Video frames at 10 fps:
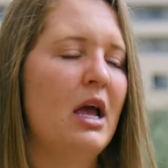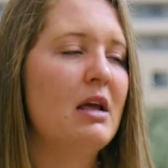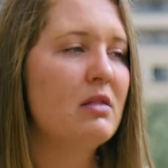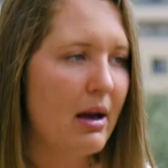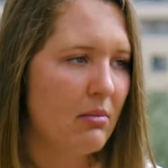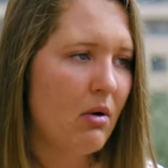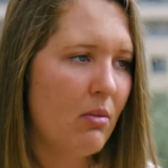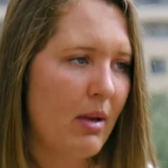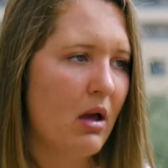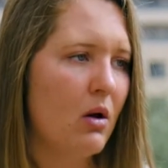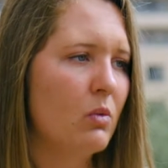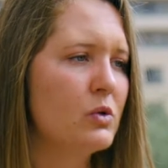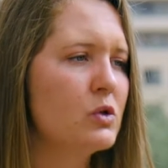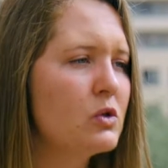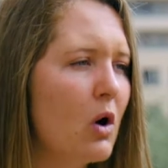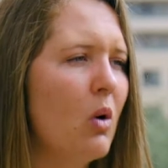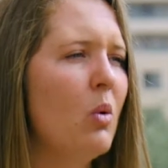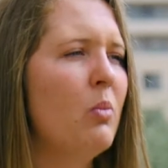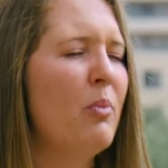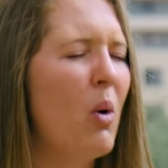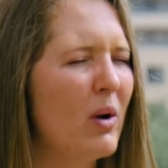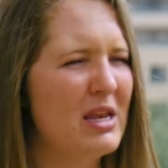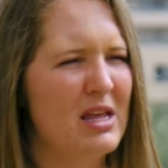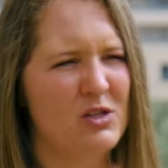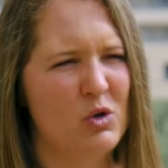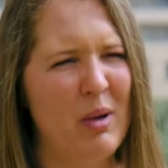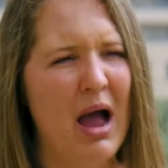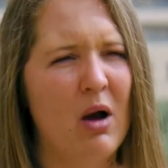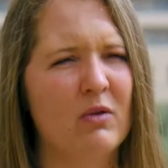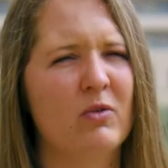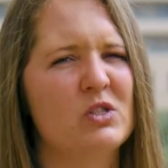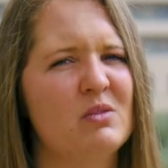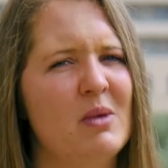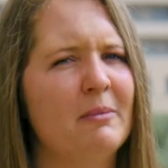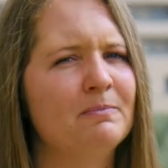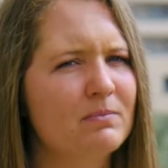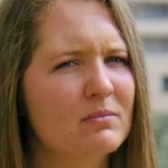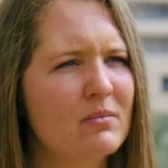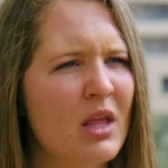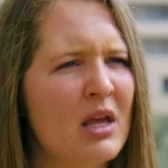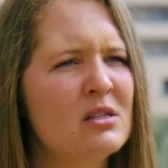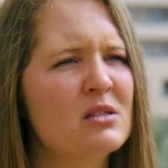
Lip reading: in that moment was so poignant and so powerful to me. And